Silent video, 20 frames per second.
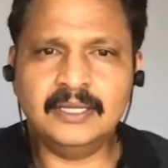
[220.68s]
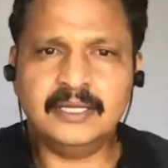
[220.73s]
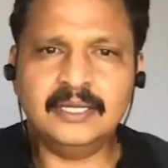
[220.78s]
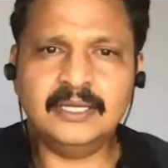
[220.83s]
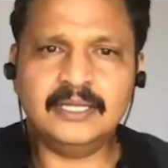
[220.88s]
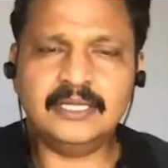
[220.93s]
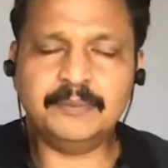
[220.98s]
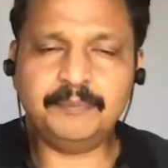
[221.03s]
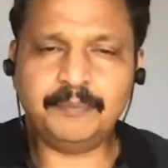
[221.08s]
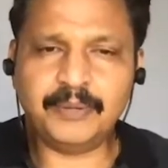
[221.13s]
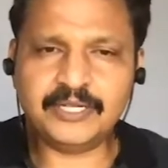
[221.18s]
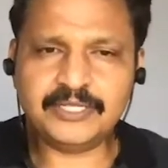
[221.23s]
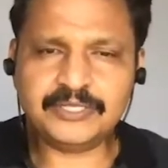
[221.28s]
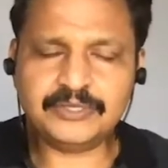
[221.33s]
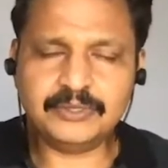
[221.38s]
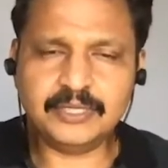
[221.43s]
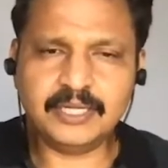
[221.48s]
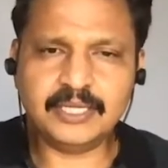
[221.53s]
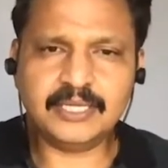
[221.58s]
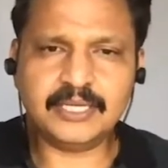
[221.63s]
The
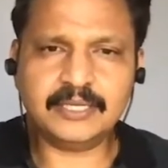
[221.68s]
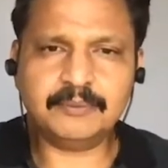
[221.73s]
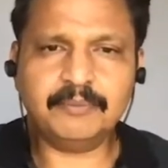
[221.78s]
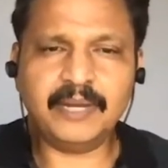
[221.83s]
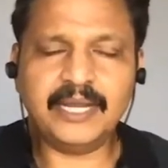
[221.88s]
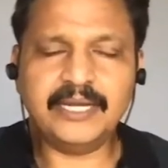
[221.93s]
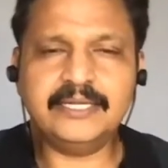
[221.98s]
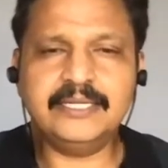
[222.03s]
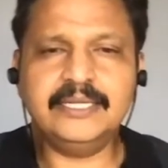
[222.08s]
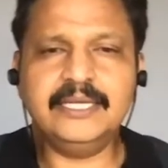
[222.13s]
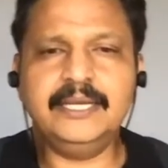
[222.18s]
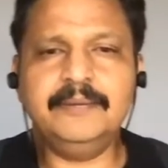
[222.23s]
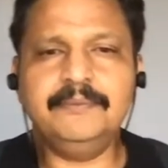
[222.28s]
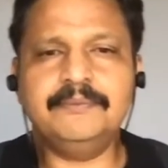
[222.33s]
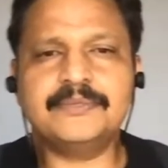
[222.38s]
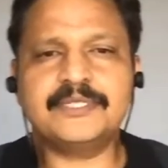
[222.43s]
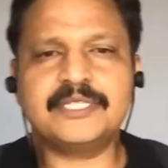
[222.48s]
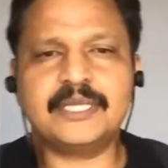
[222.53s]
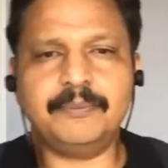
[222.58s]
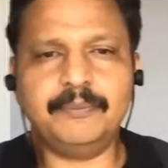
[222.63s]
persona that my team
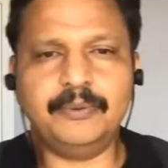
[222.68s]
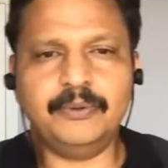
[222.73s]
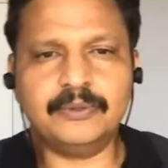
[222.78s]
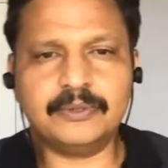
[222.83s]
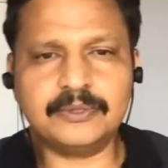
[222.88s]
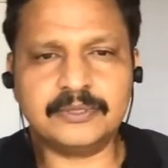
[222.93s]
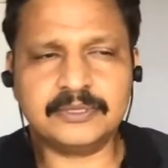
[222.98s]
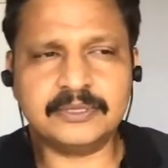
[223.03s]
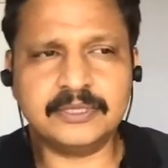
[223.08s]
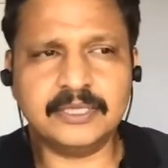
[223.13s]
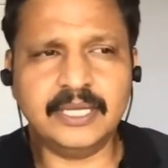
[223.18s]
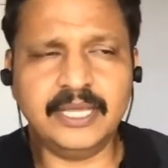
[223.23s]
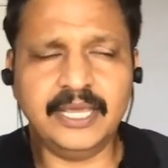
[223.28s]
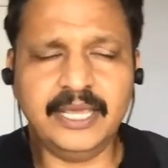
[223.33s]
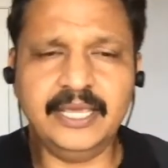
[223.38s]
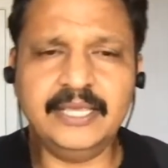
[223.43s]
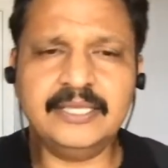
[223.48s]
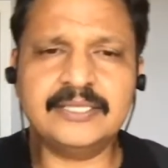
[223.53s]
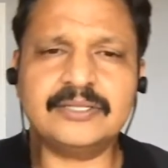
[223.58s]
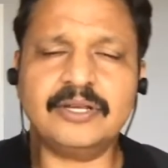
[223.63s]
supports
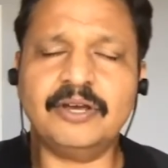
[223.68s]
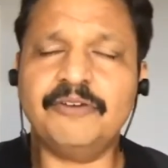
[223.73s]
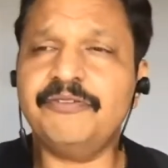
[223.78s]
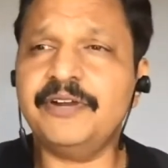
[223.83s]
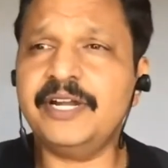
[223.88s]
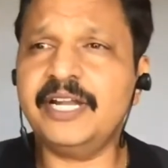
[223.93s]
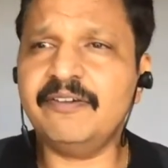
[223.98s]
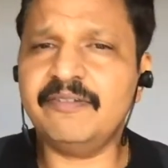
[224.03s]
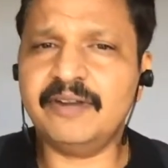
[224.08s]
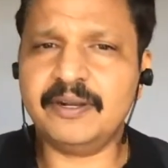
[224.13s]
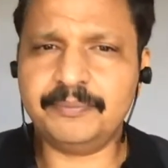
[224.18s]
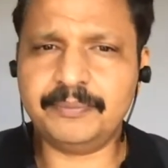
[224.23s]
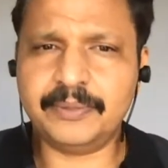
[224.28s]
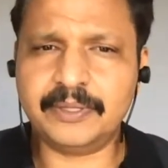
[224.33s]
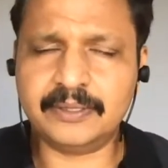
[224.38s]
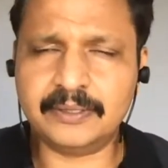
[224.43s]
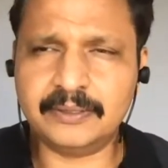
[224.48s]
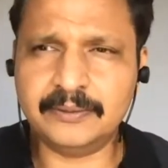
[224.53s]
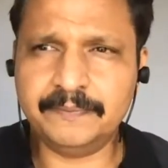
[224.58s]
is of a developer.